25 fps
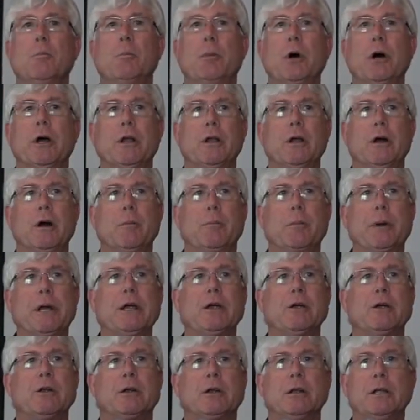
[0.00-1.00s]
but
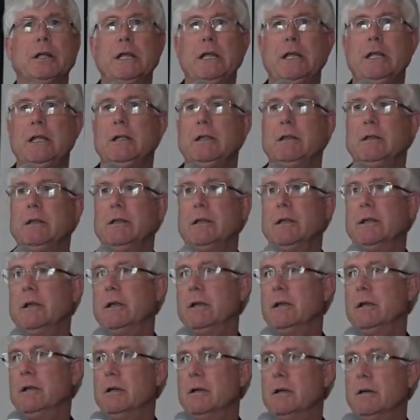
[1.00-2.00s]
apparently
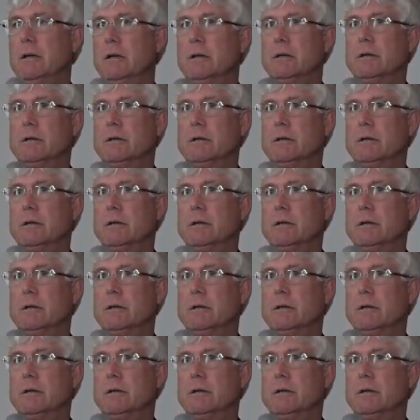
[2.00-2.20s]
the